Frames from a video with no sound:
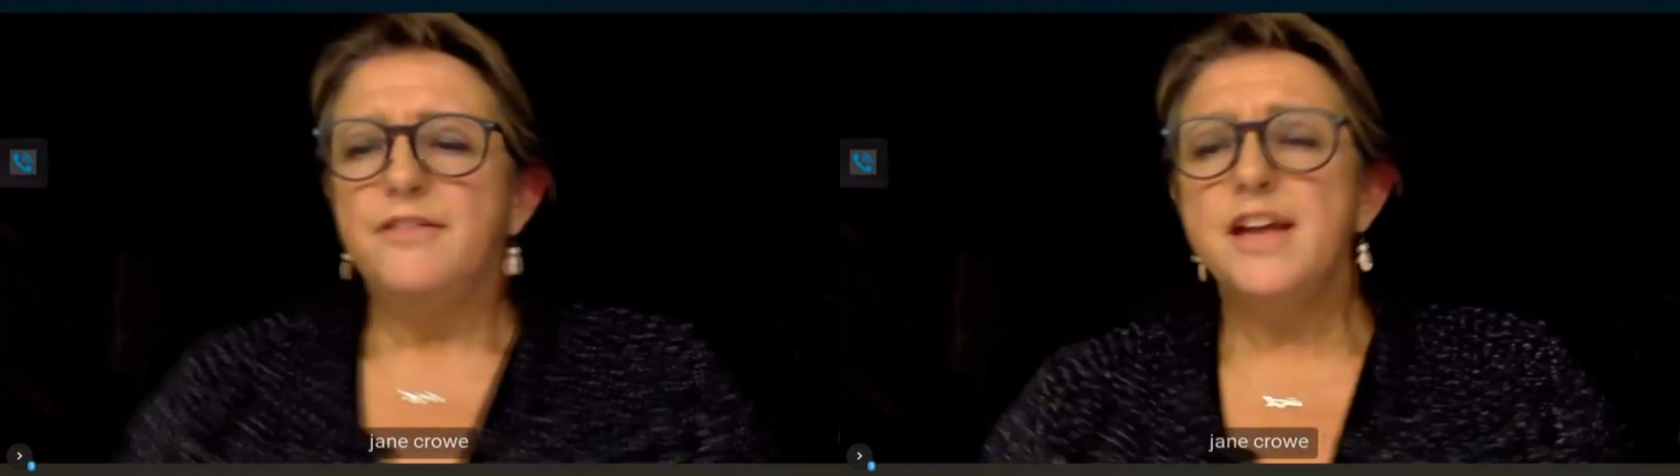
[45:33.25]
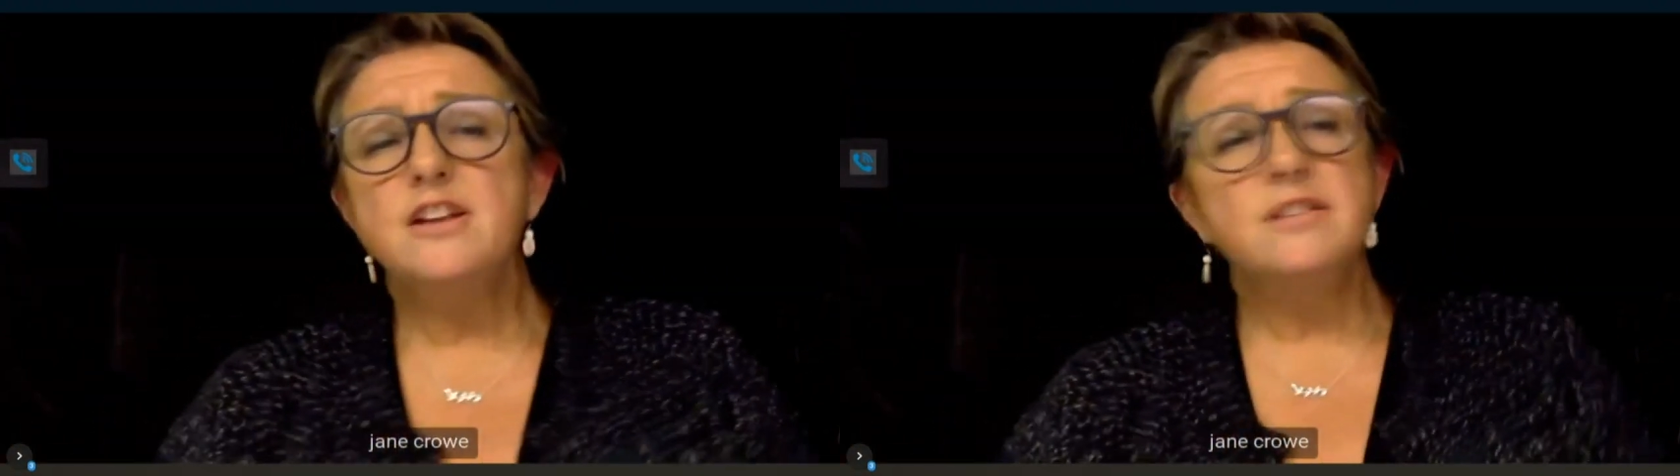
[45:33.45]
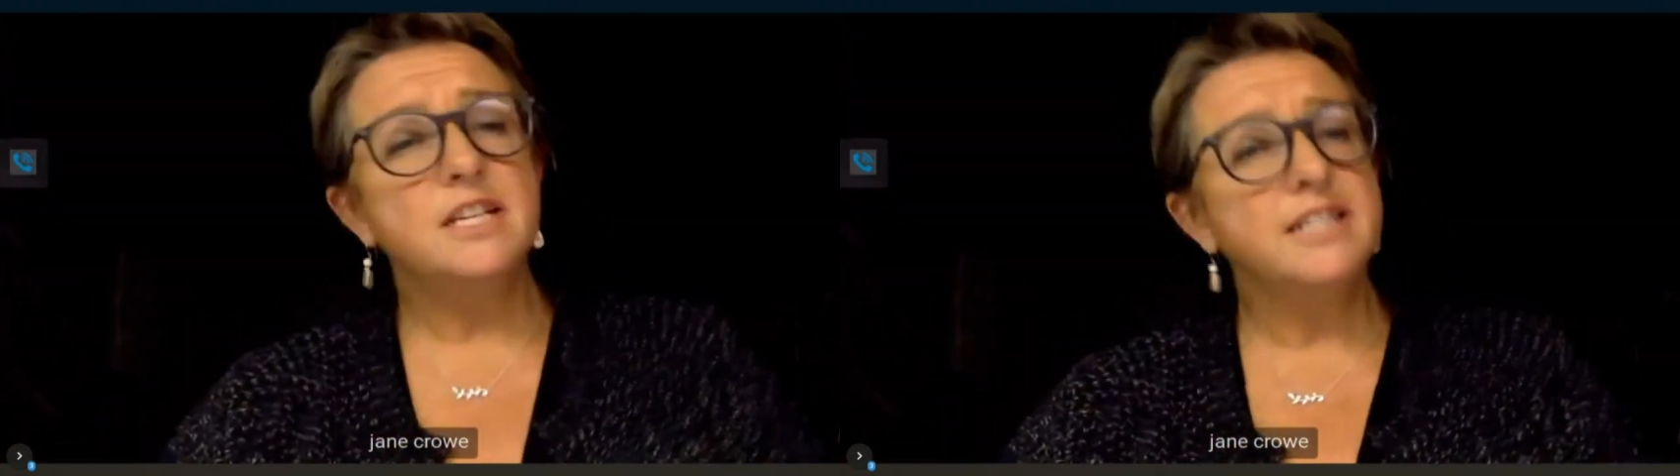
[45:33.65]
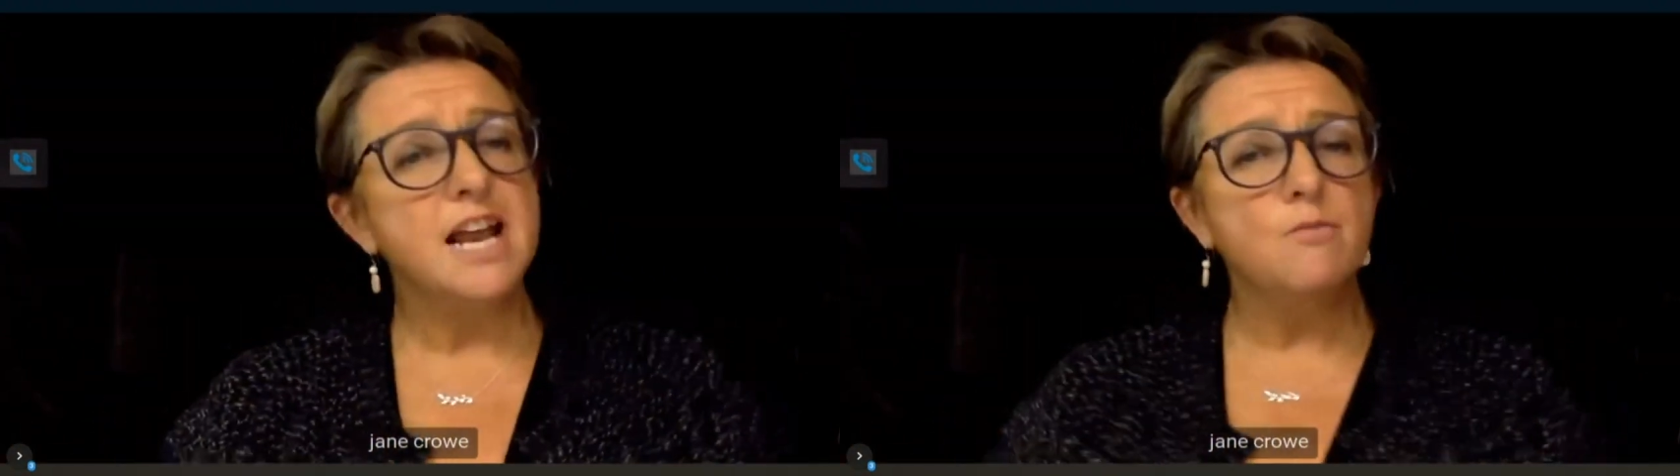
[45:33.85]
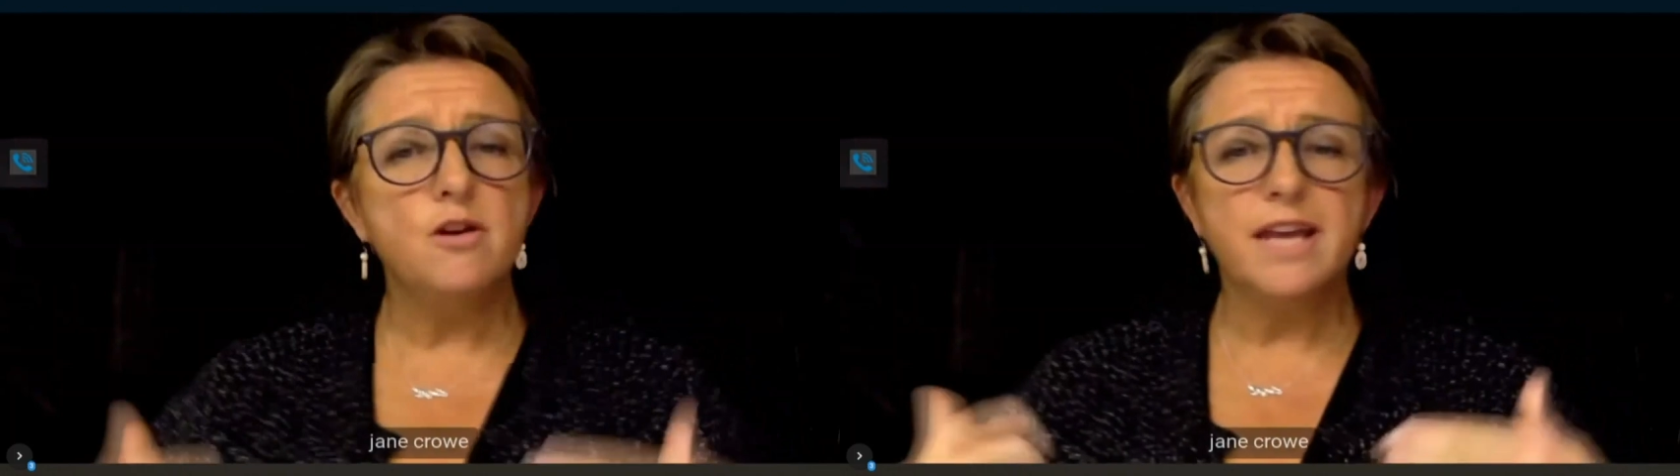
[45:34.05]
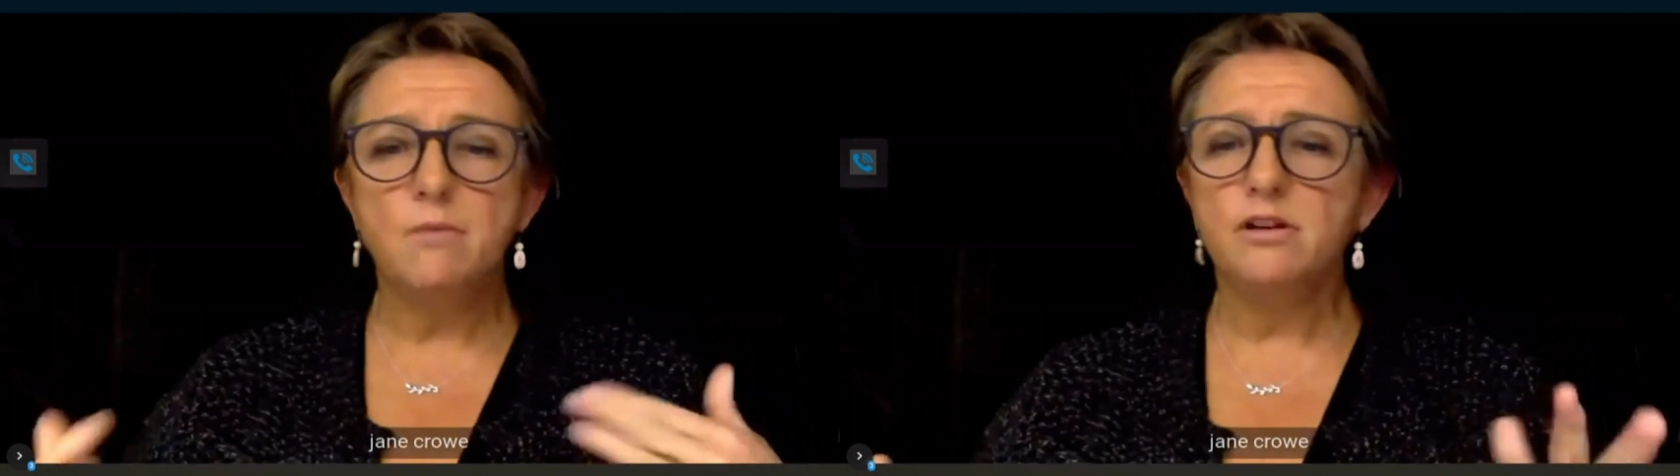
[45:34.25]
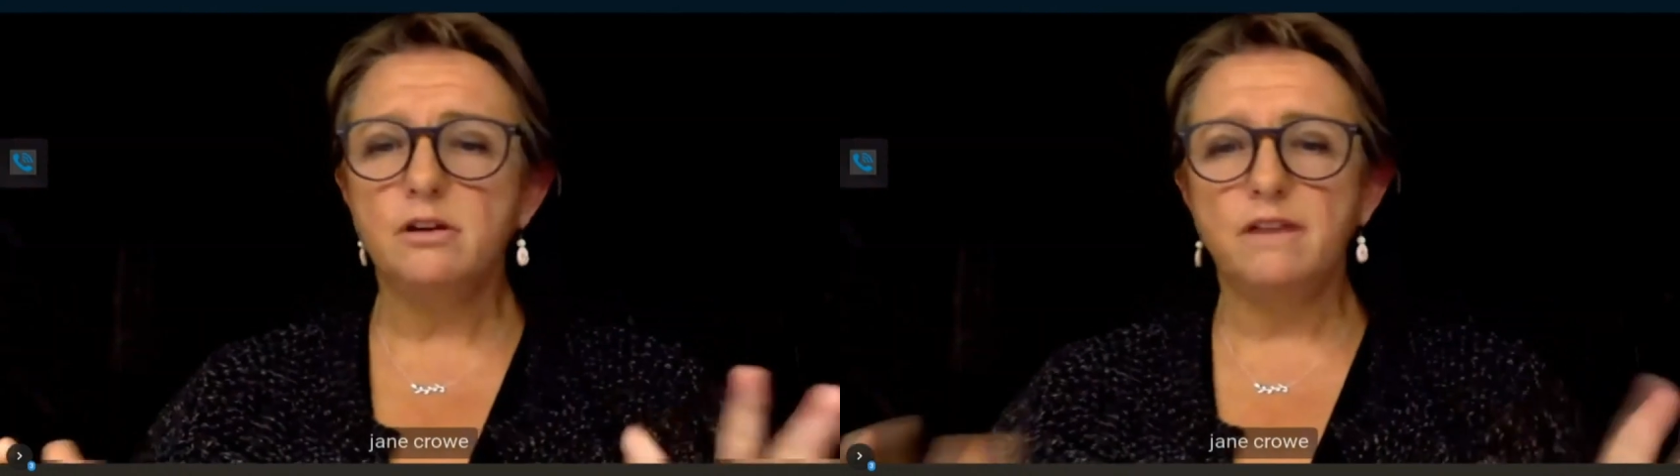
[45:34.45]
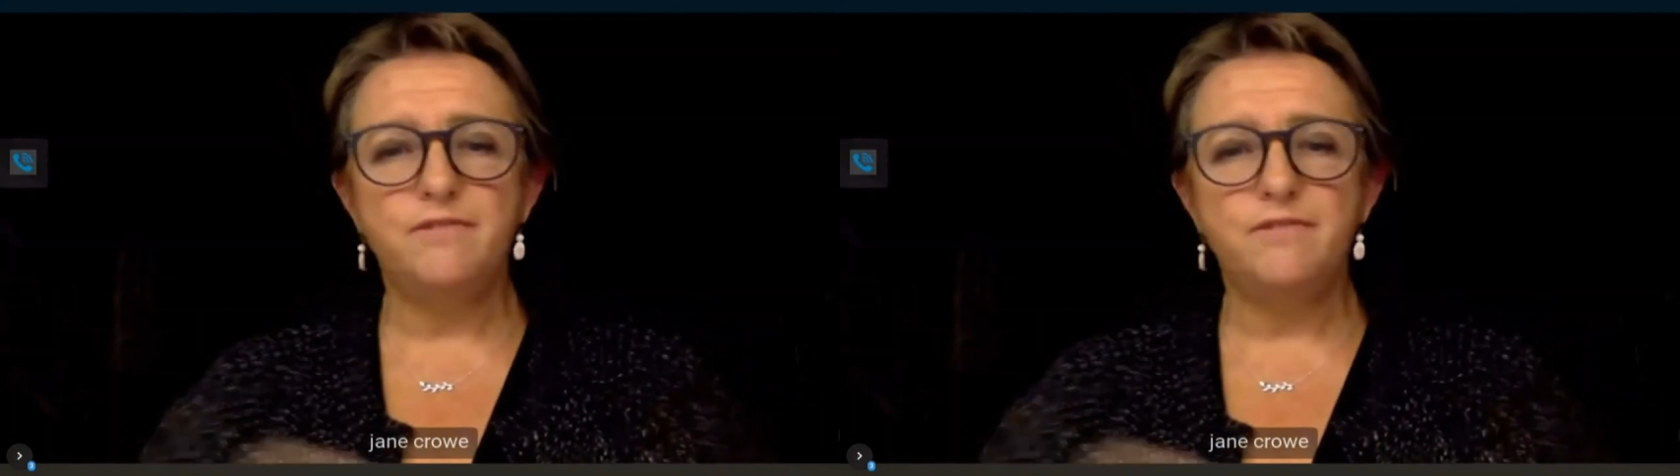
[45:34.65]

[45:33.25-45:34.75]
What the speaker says: Then you sit down and work out, well,